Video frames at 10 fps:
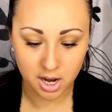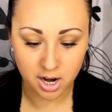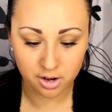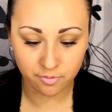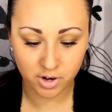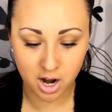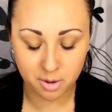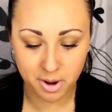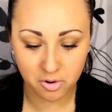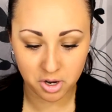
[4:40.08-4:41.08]
I kind of
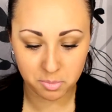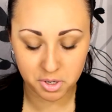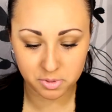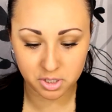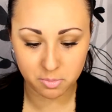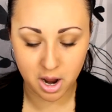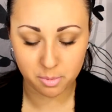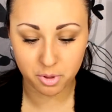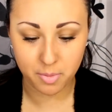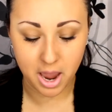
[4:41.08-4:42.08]
forgot about him. He was in the
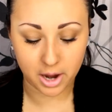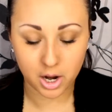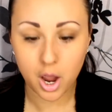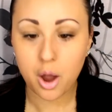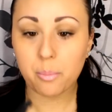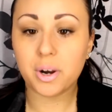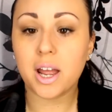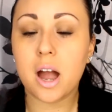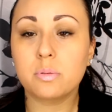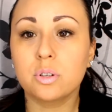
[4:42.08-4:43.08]
bottom of the bag. But
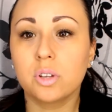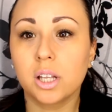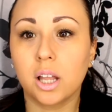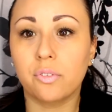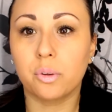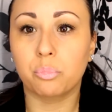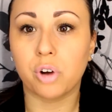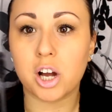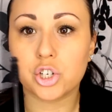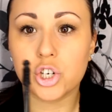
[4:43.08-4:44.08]
I absolutely love the
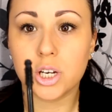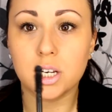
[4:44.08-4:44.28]
brush.